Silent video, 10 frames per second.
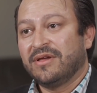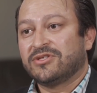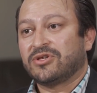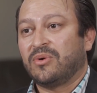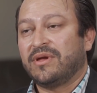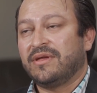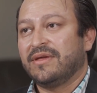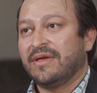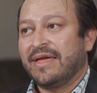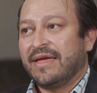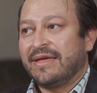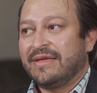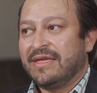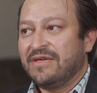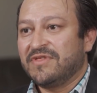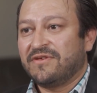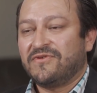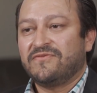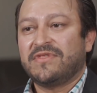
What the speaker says: So even if you've